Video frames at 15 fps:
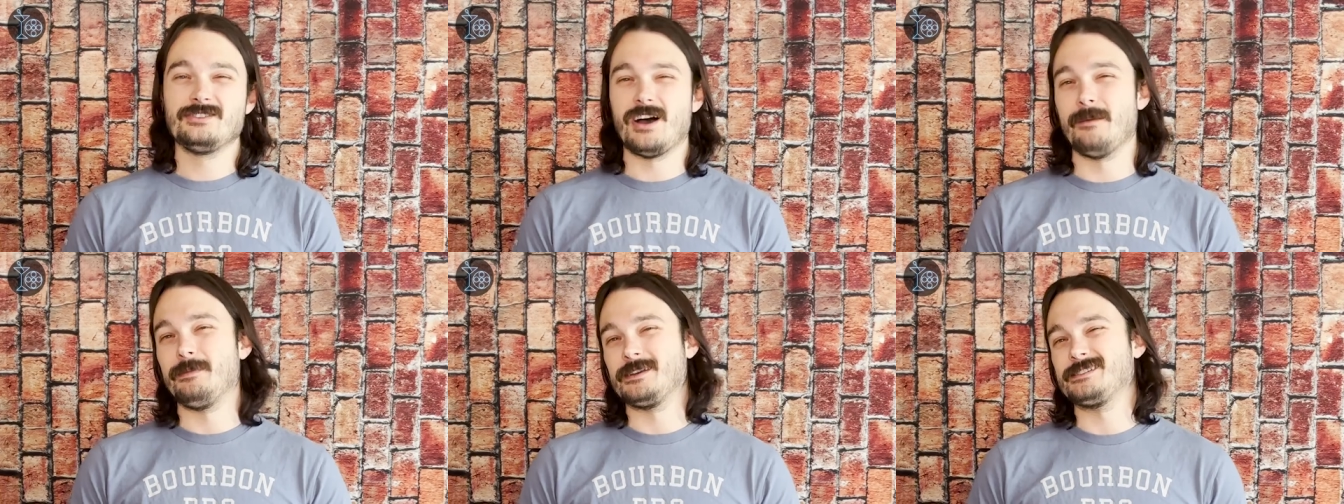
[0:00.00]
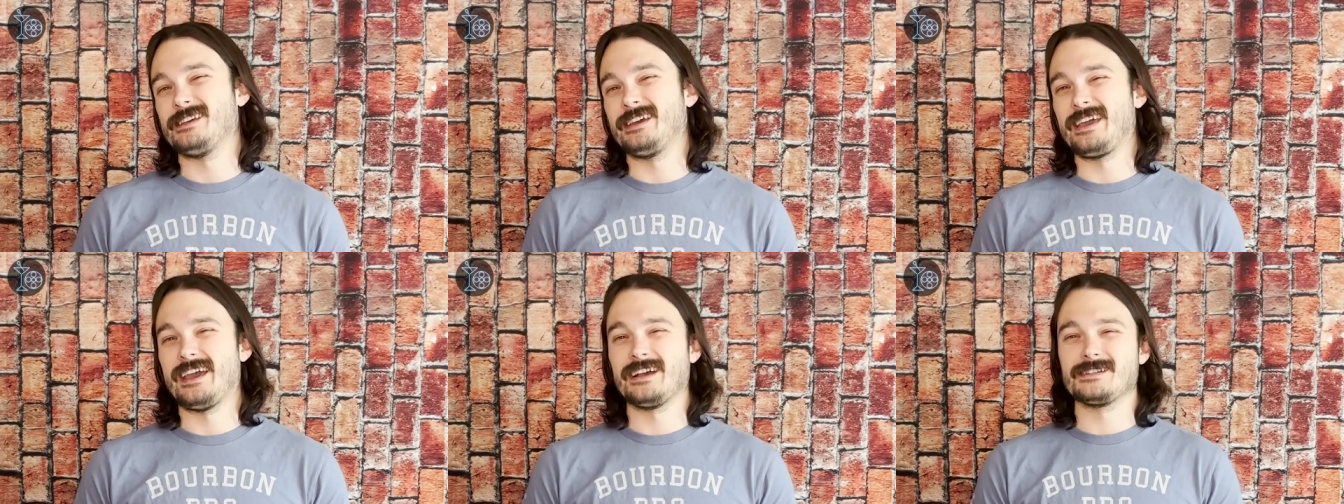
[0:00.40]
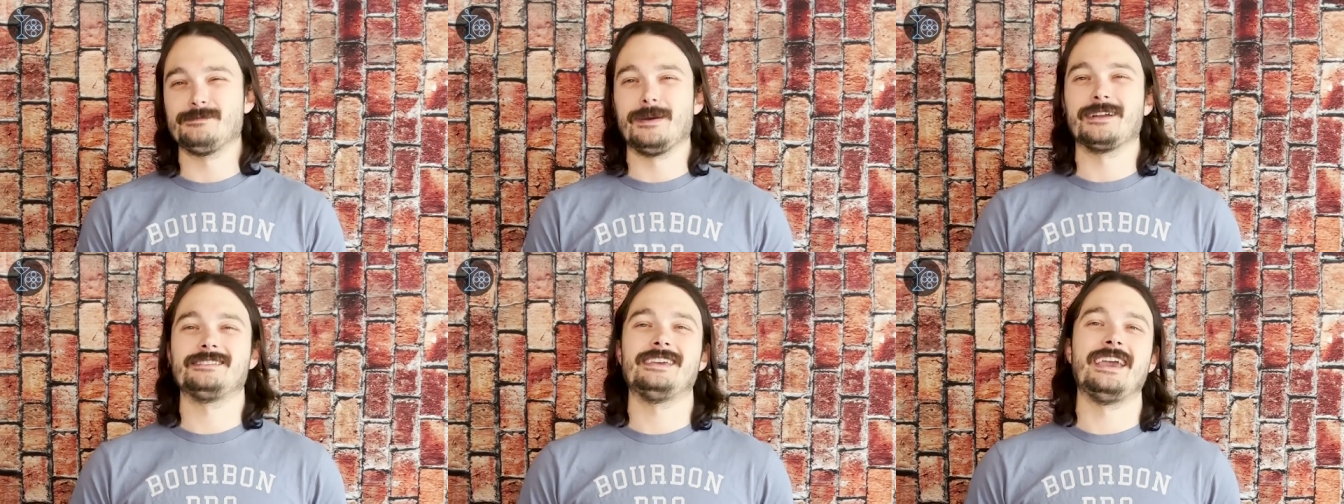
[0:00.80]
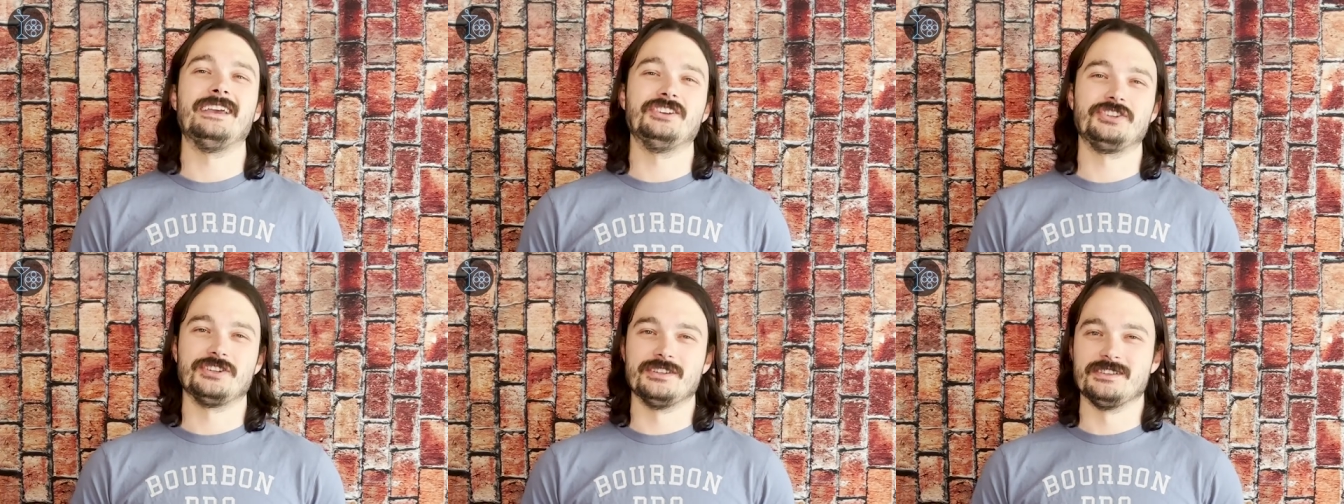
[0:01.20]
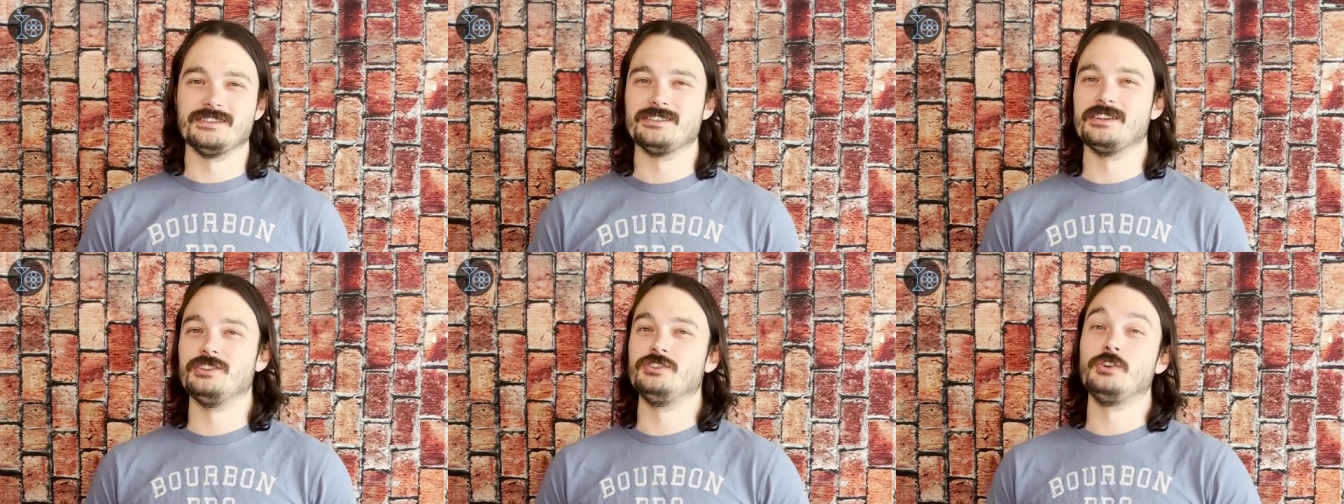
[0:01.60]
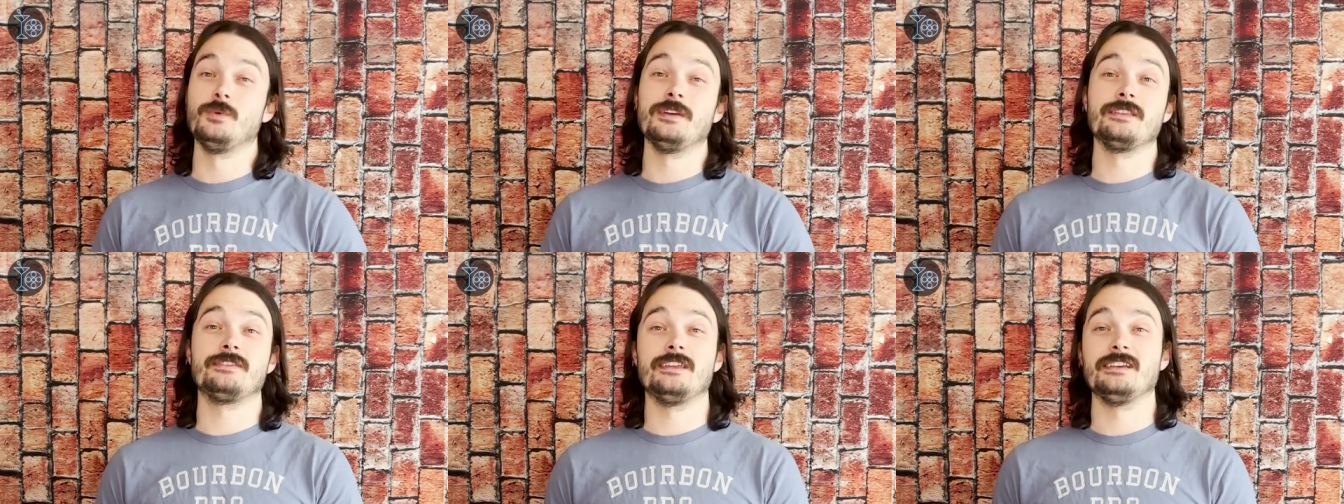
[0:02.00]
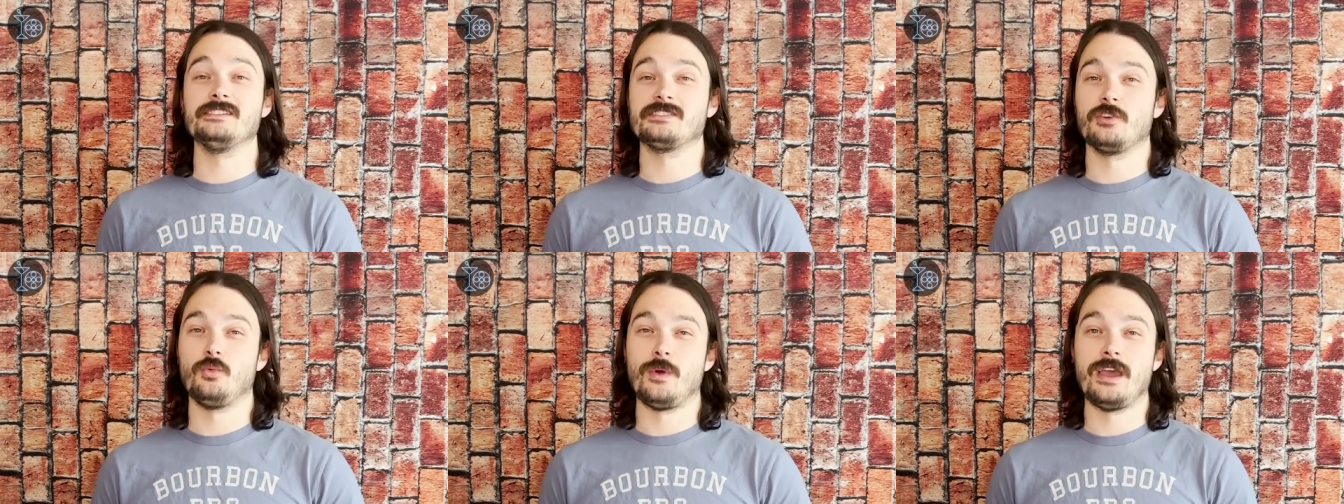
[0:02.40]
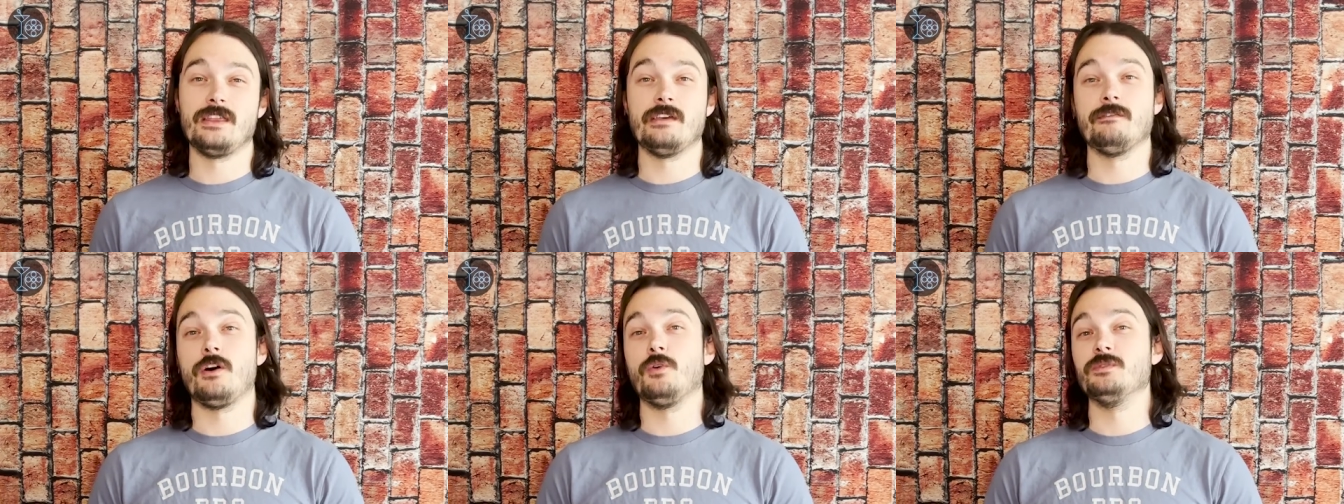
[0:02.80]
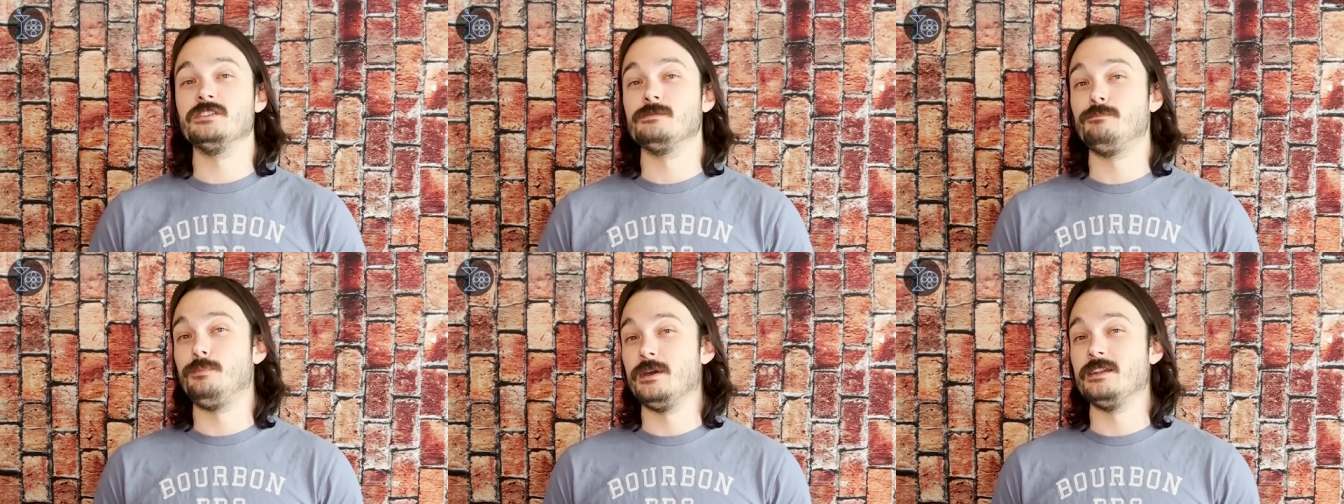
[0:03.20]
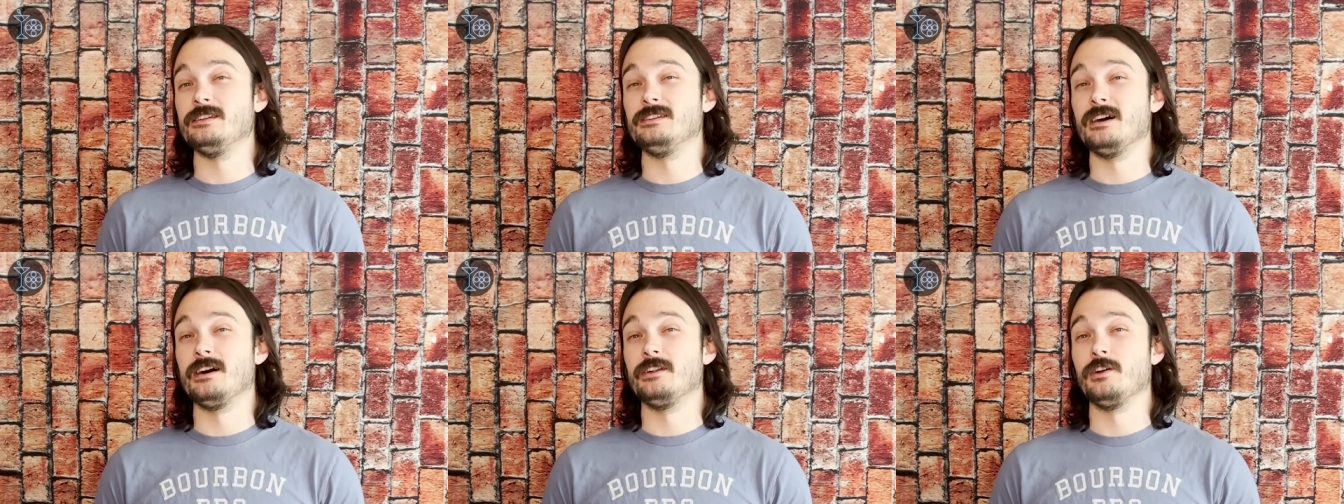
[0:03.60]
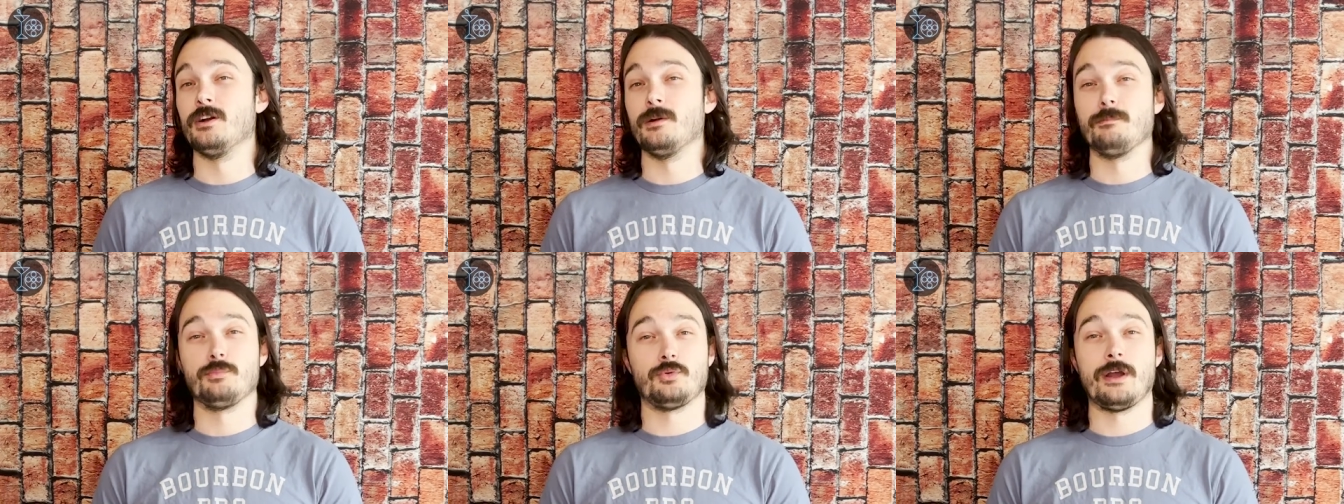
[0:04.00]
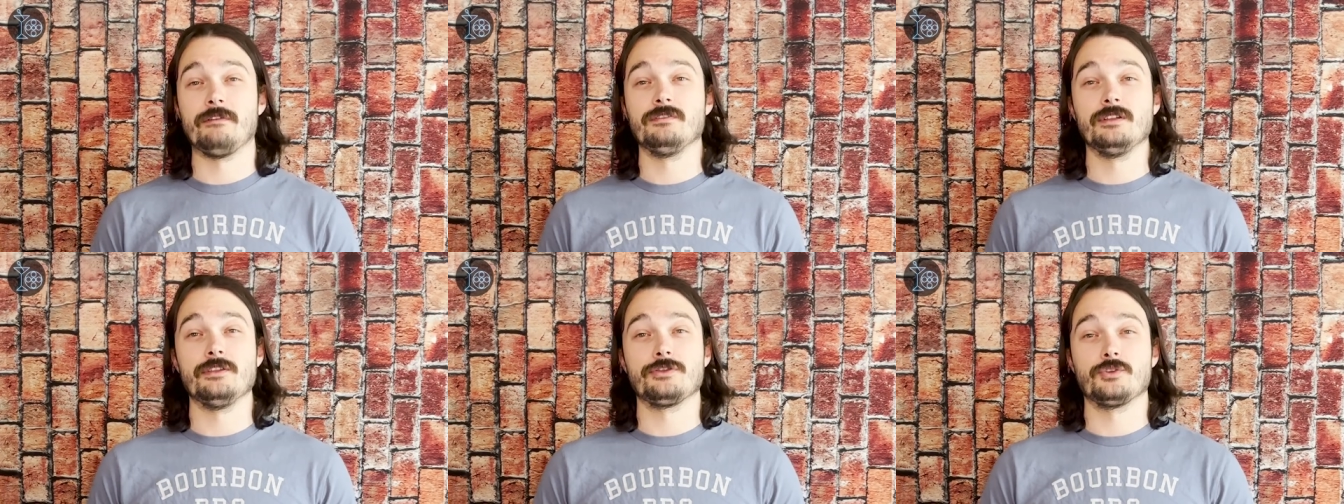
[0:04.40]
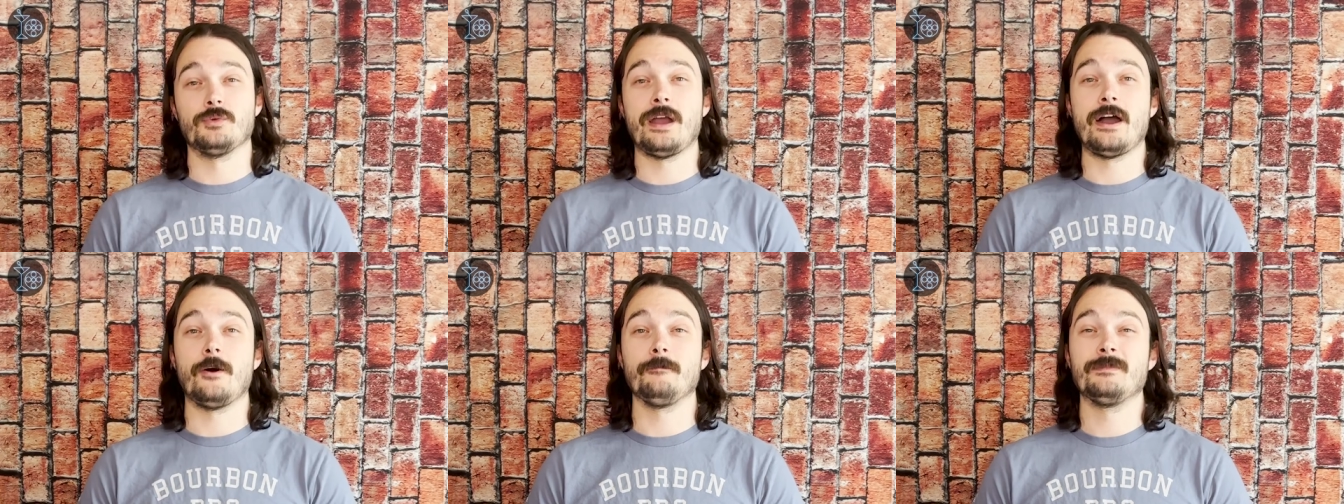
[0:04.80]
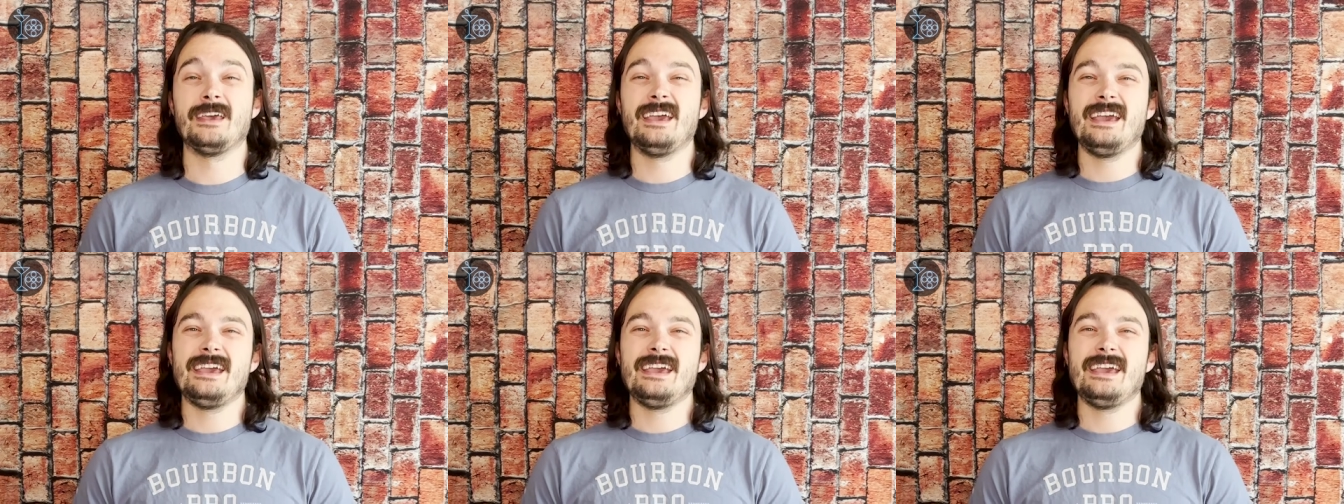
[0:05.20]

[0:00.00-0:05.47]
Topics like expectations and doing things the way they've always been done are prevalent throughout